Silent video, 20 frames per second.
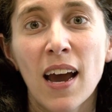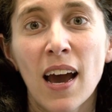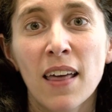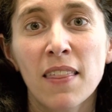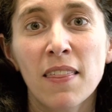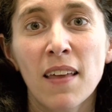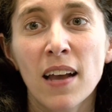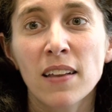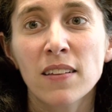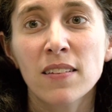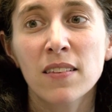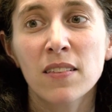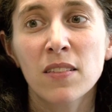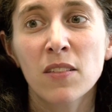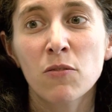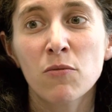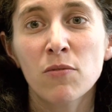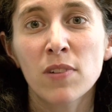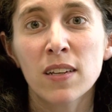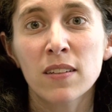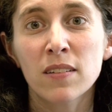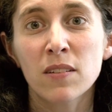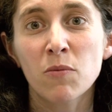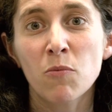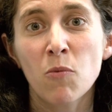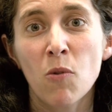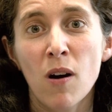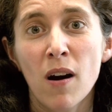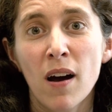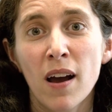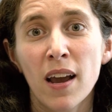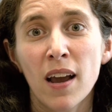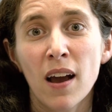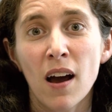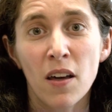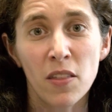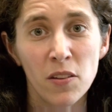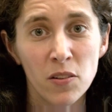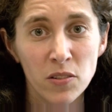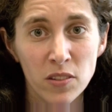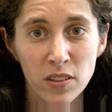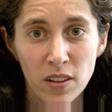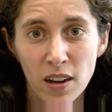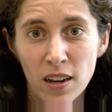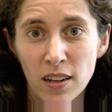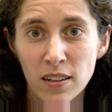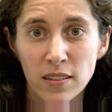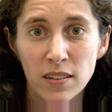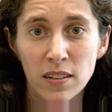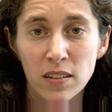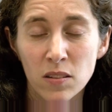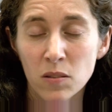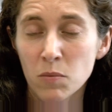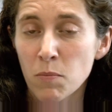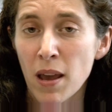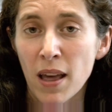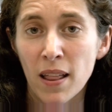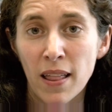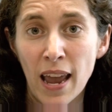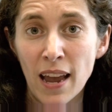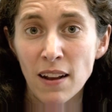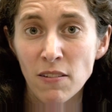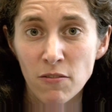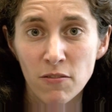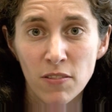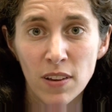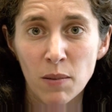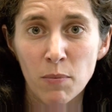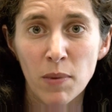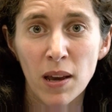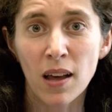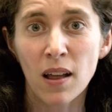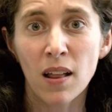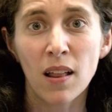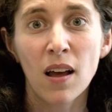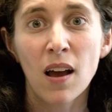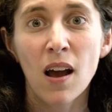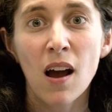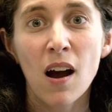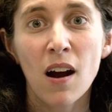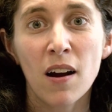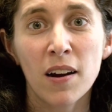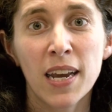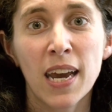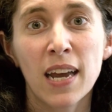And that's the reason why other scientists, male and female, are